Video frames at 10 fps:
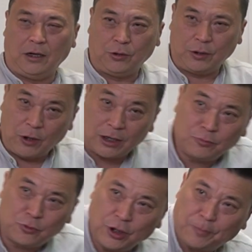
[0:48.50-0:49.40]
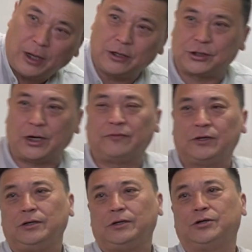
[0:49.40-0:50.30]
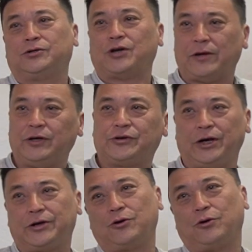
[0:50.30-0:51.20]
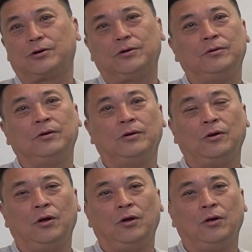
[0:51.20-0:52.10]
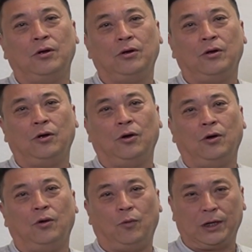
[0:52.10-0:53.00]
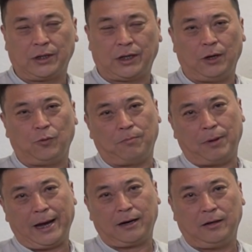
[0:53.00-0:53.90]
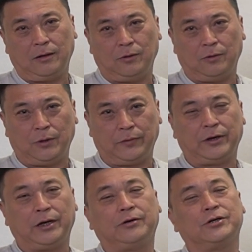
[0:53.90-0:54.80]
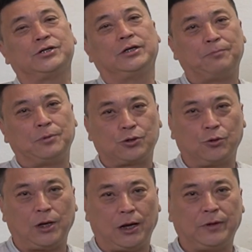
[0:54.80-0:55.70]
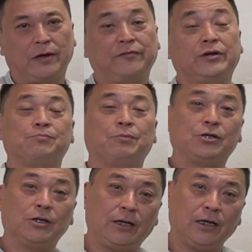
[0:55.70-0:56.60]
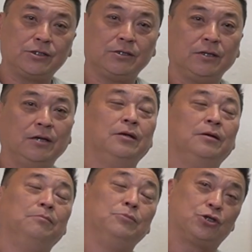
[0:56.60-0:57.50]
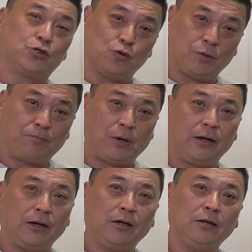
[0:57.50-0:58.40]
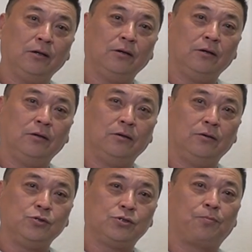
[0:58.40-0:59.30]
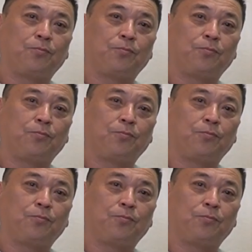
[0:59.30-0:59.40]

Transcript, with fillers: Hello and welcome to Nepal Traveller Travel Trade Talk. Once again, we are back with a very interesting episode and we have a very special guest, Mr. Suman Pandey, who is a